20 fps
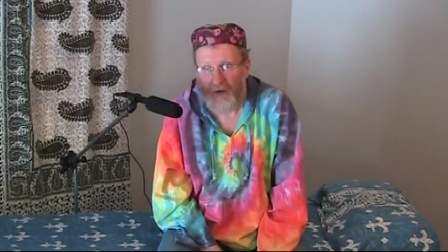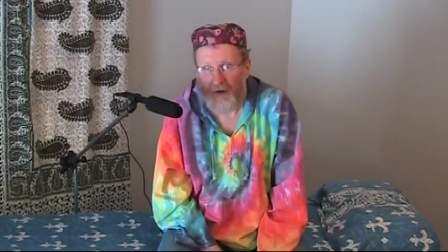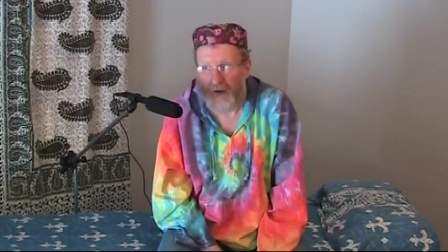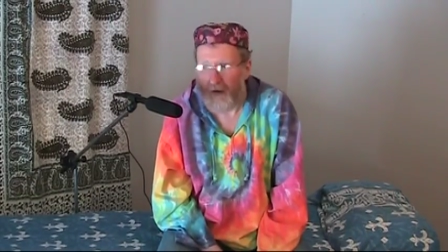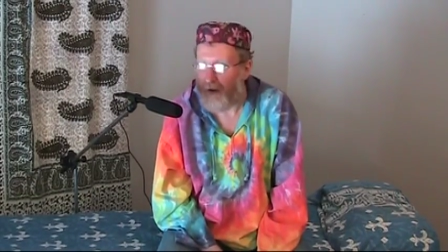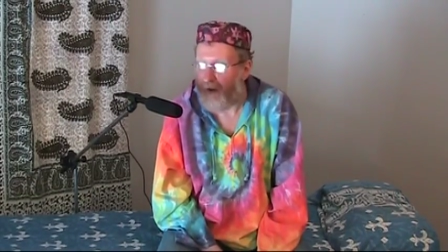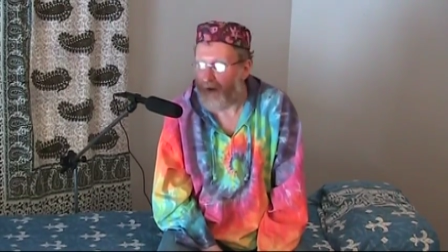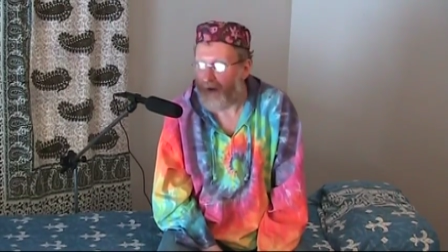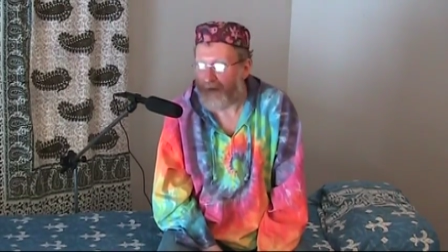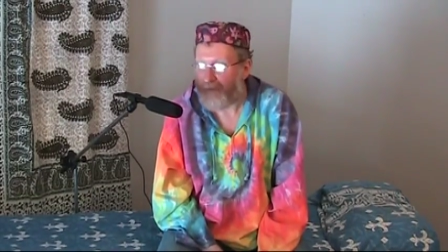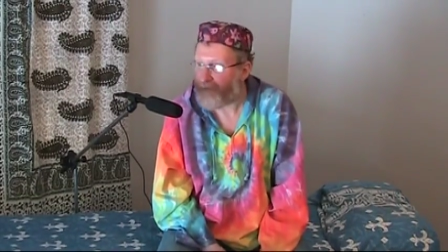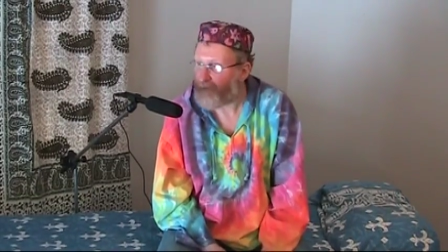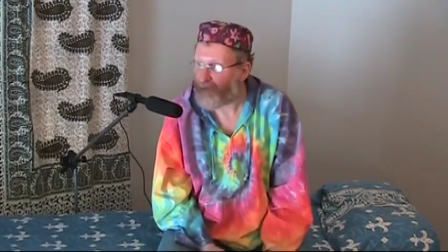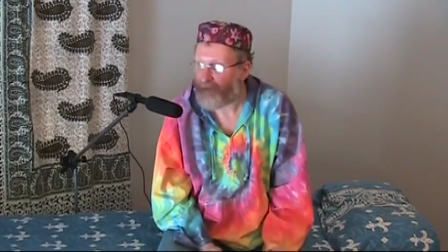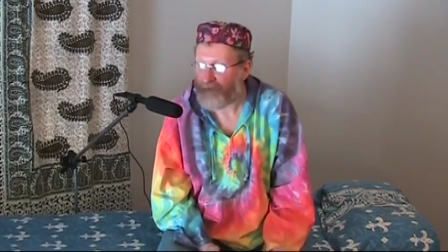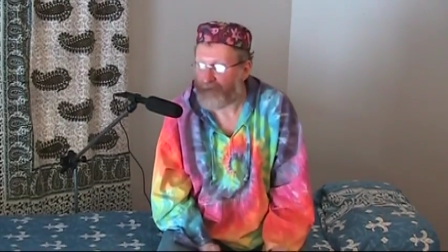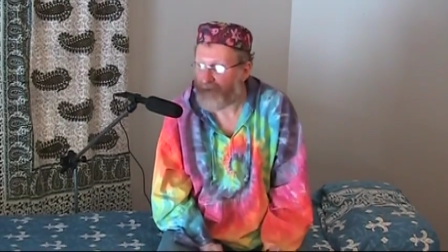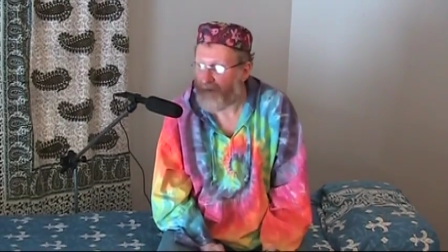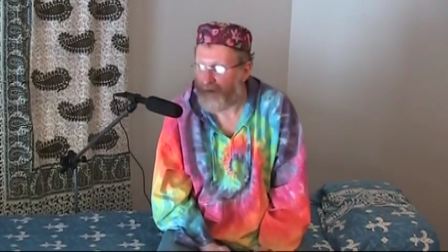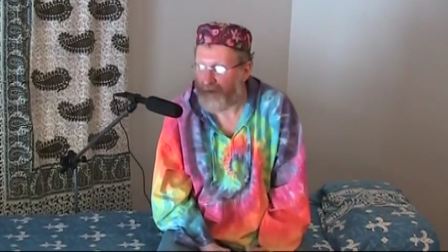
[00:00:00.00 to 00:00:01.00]
Uh,
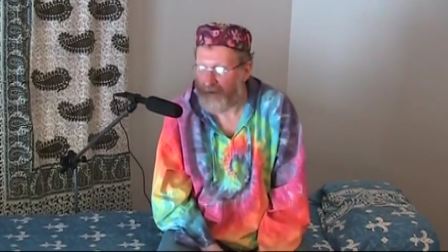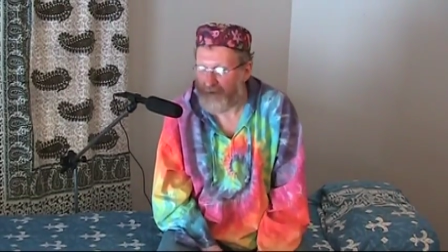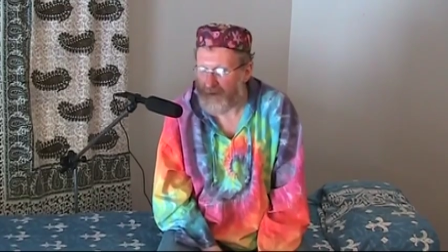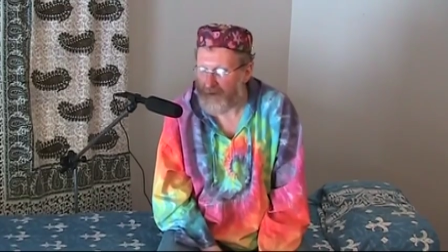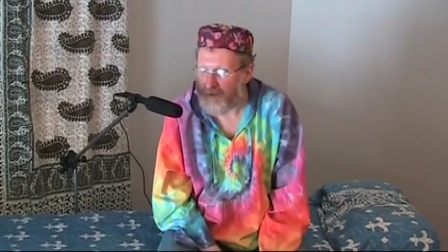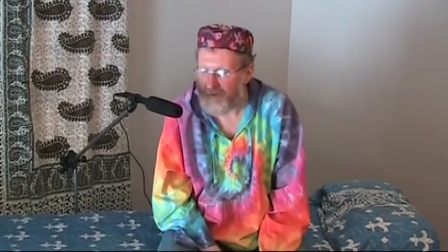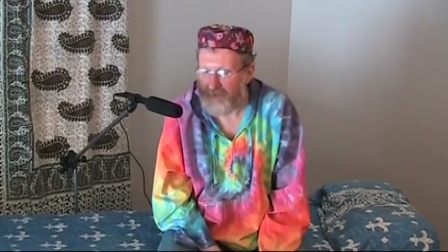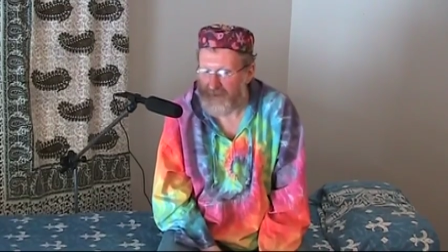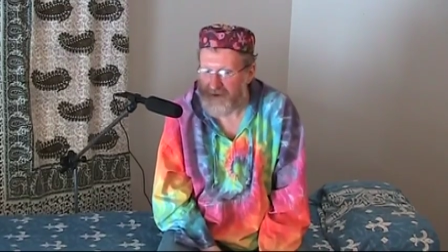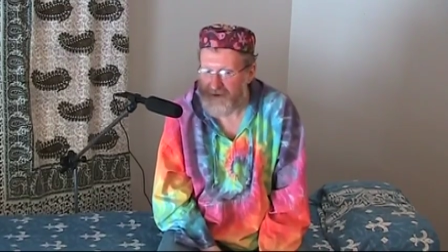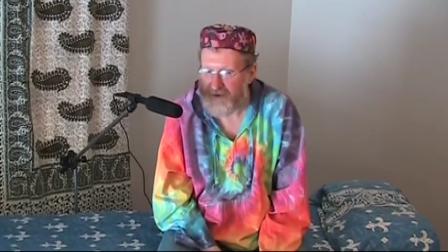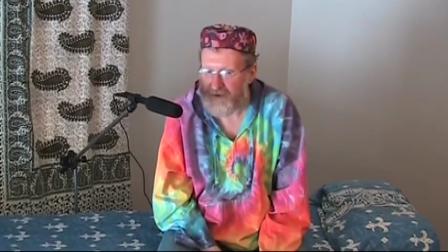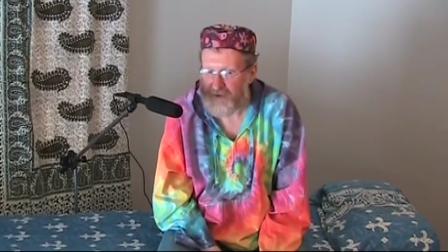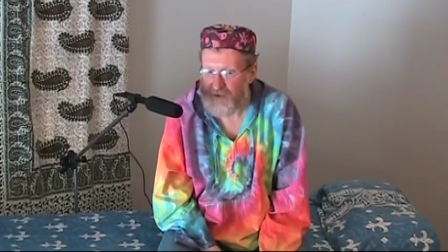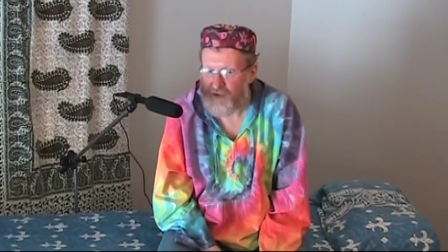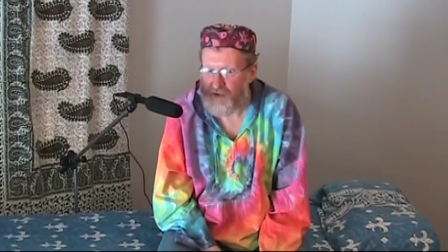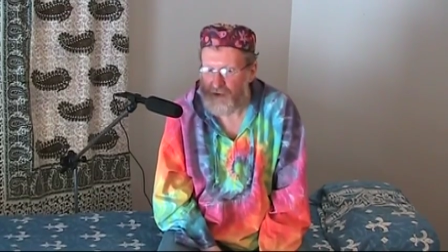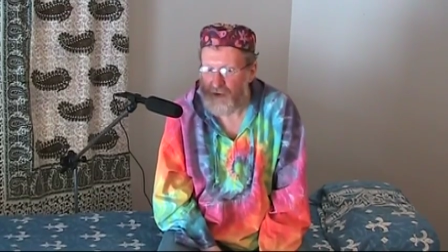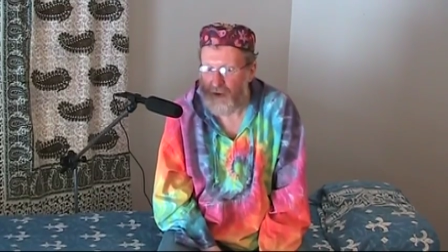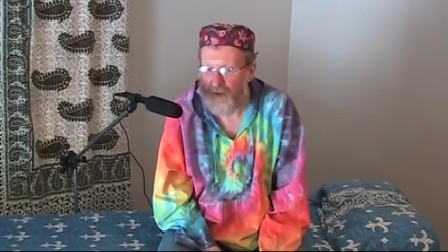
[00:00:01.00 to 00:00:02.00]
basically
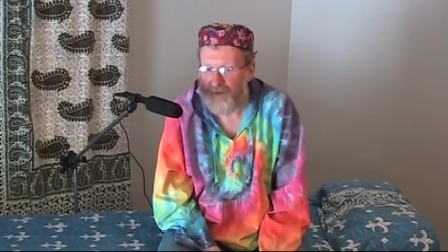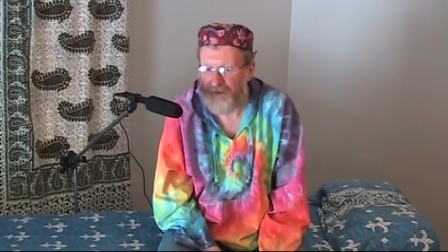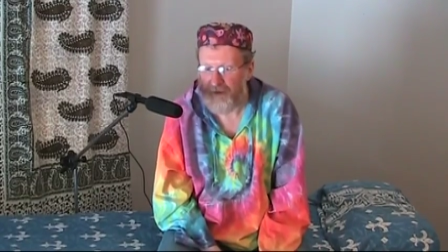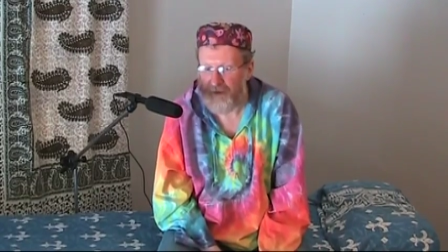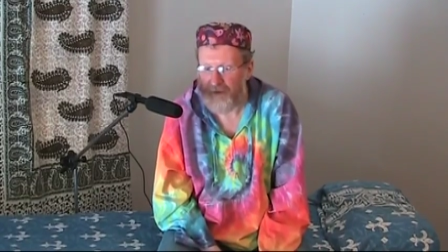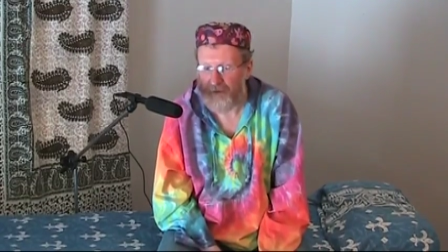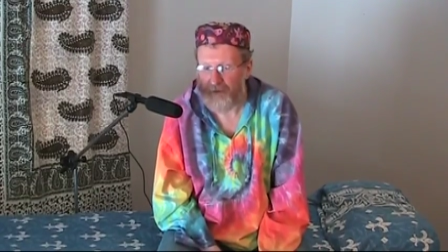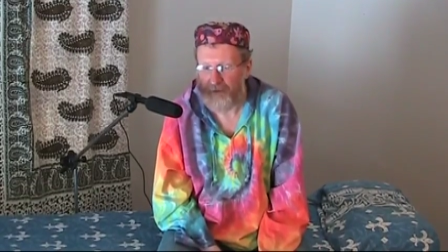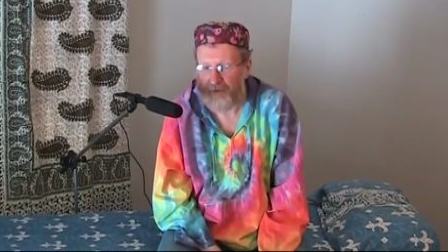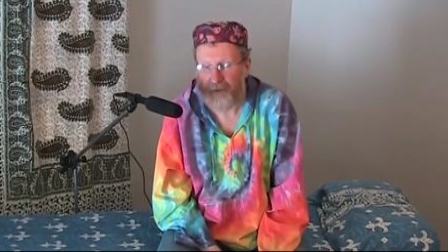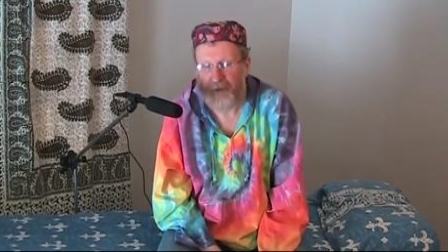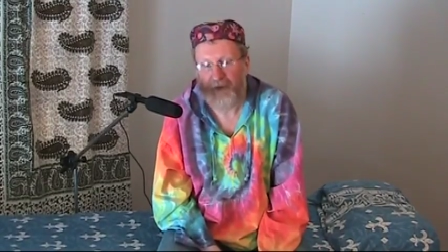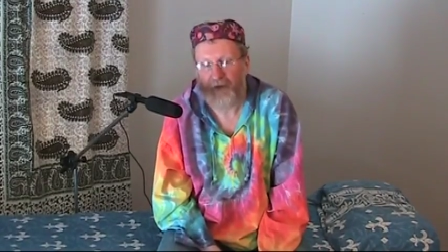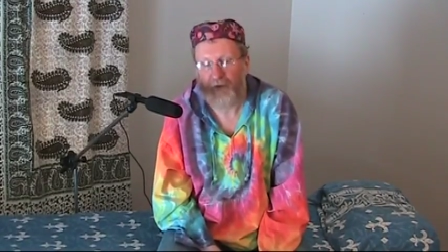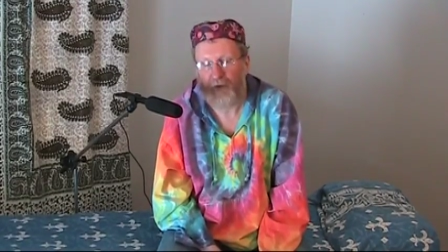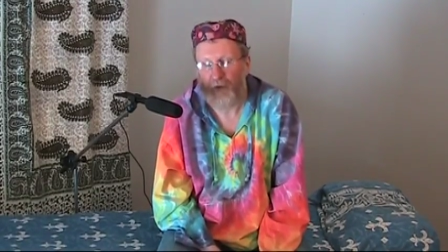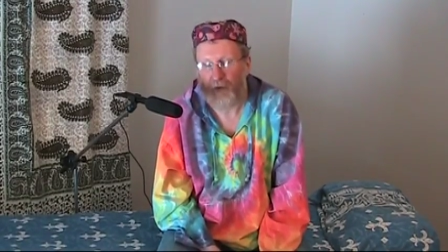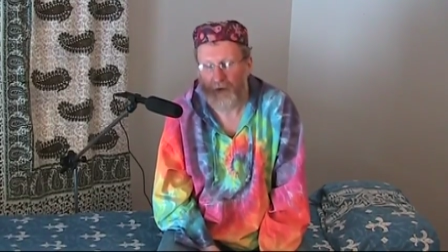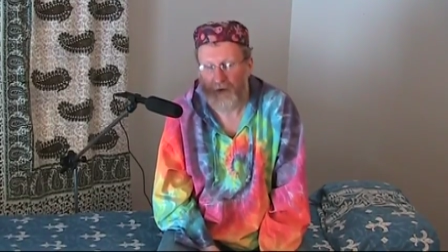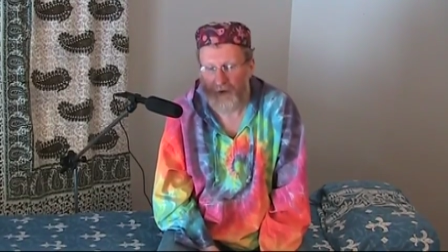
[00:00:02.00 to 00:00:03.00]
stop the big
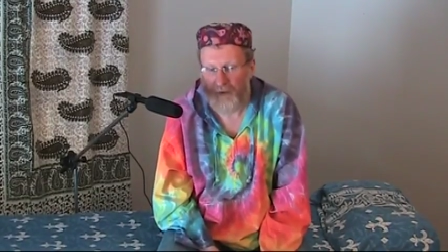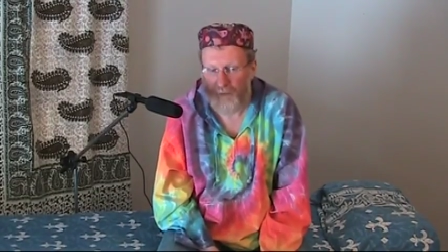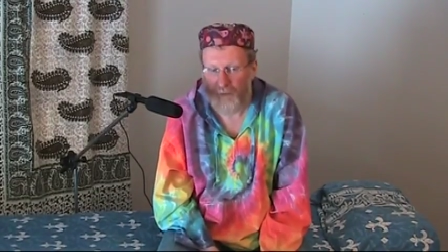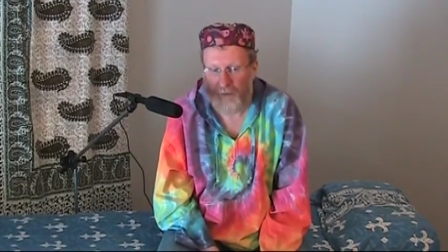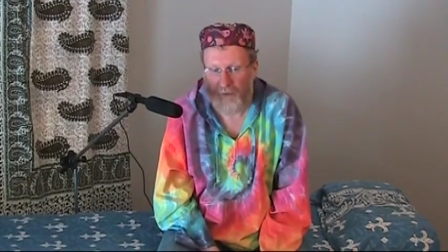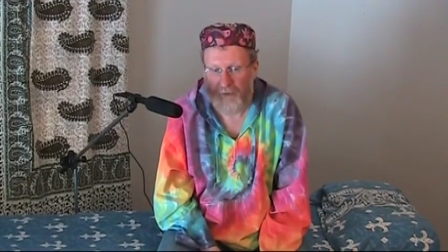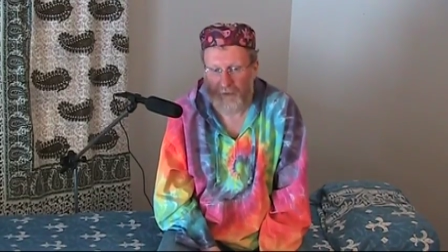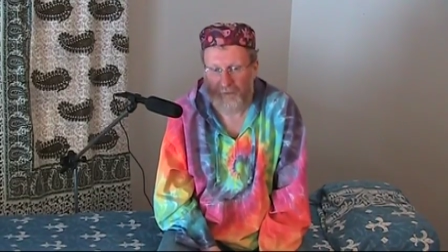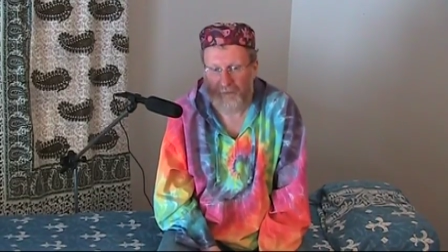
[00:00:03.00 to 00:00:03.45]
nuclear war,